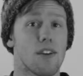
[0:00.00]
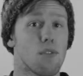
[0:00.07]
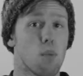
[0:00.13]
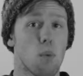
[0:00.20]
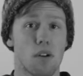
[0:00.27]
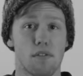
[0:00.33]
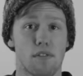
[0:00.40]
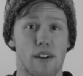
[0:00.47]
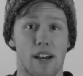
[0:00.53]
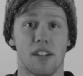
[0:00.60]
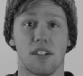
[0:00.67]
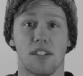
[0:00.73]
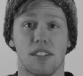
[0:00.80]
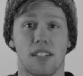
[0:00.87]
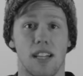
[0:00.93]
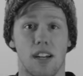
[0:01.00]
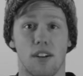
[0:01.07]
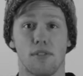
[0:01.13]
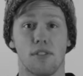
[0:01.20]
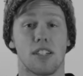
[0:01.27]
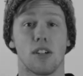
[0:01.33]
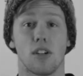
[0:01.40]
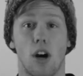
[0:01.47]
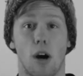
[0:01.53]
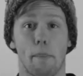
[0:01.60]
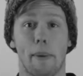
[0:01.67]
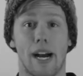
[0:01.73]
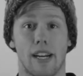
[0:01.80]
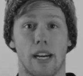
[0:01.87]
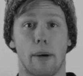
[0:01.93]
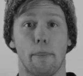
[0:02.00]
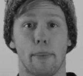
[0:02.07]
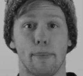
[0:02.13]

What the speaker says: if one fails, then I've still got a backup.